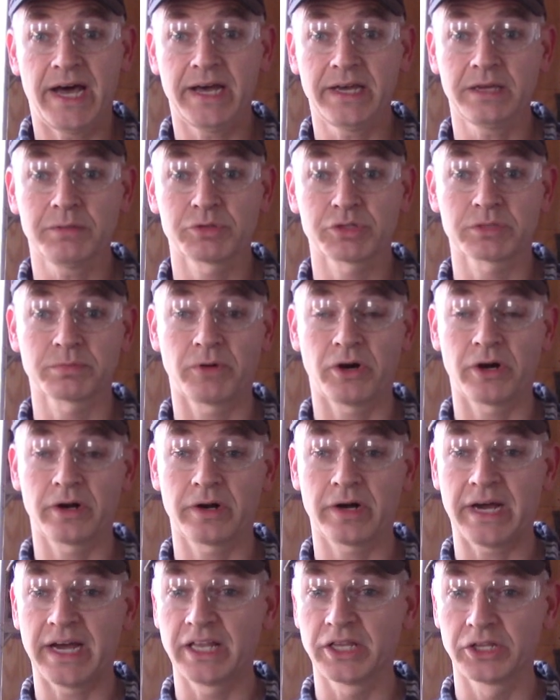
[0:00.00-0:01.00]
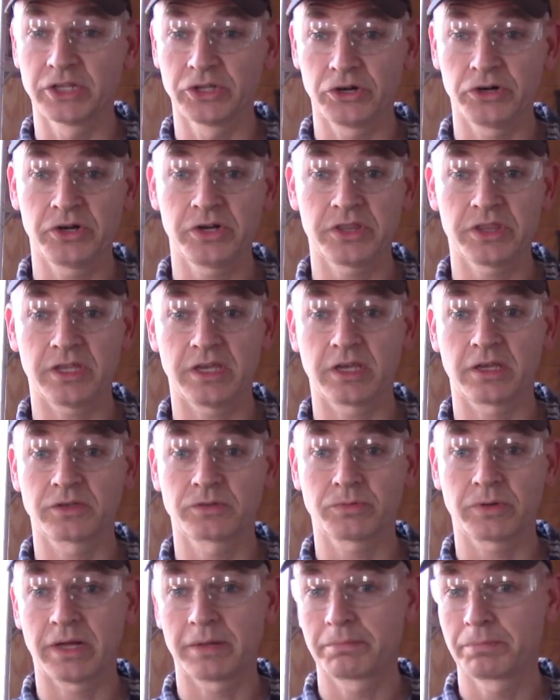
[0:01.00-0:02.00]
I am smarter. I learn things
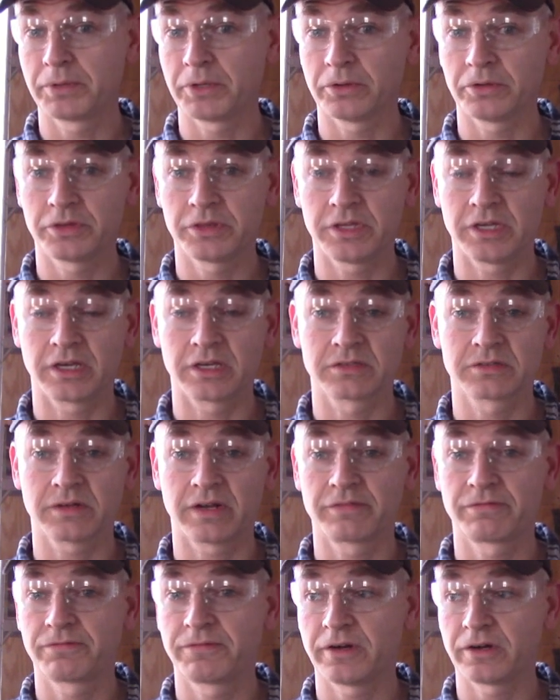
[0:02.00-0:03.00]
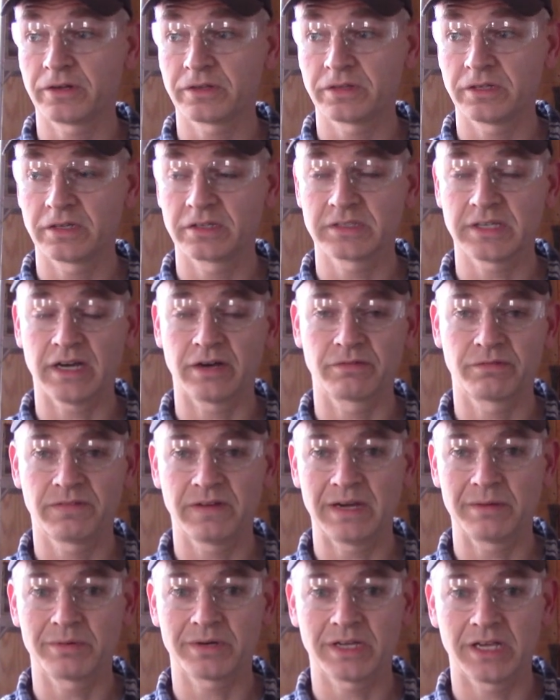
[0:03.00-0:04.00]
when I build things, and I figure things out and
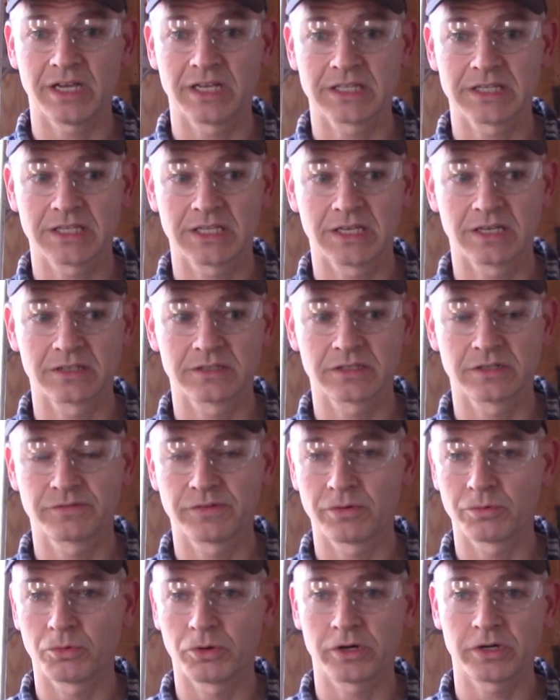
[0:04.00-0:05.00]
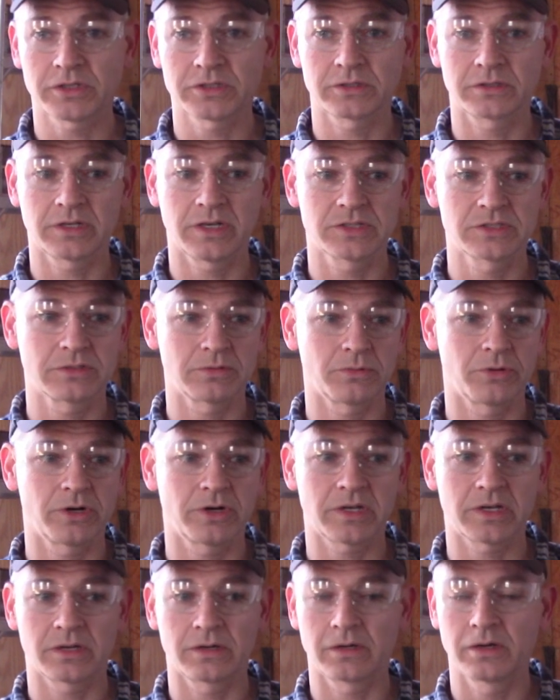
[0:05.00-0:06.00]
fabricate things, and if it works or doesn't
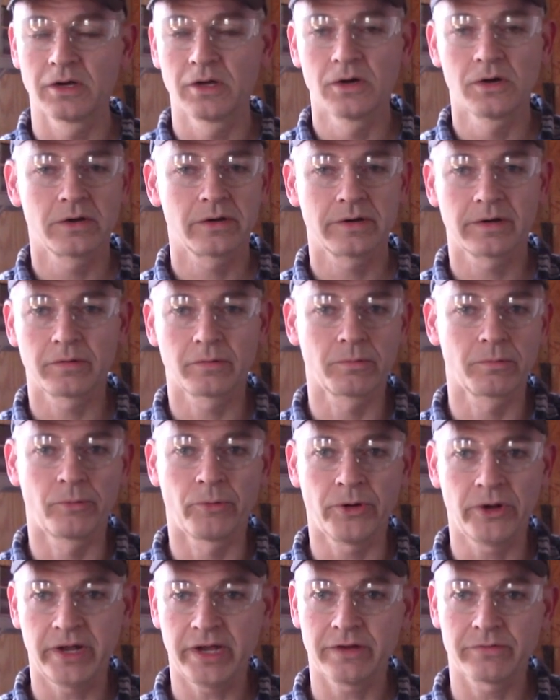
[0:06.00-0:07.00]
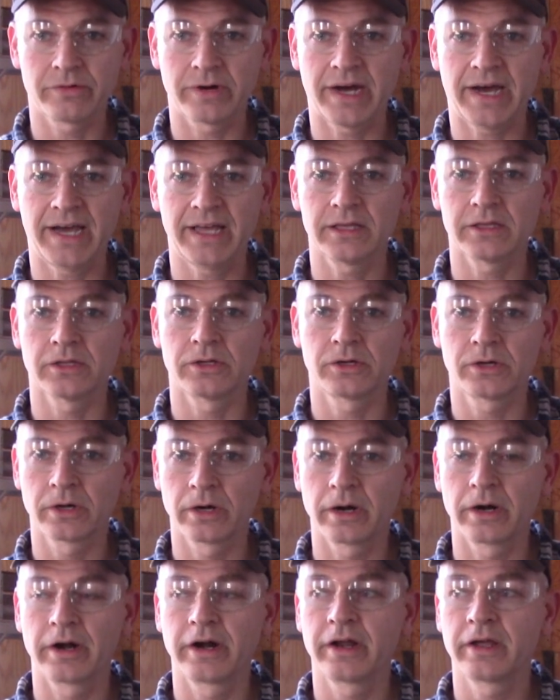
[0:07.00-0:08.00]
work or whatever, I
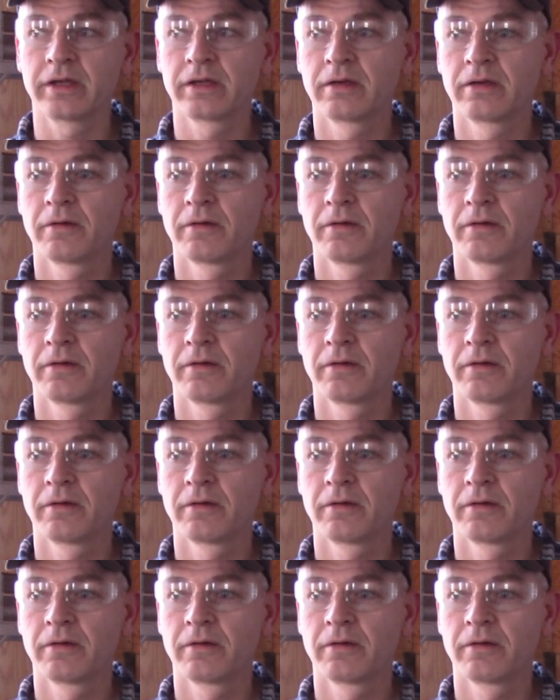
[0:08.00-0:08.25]
learn.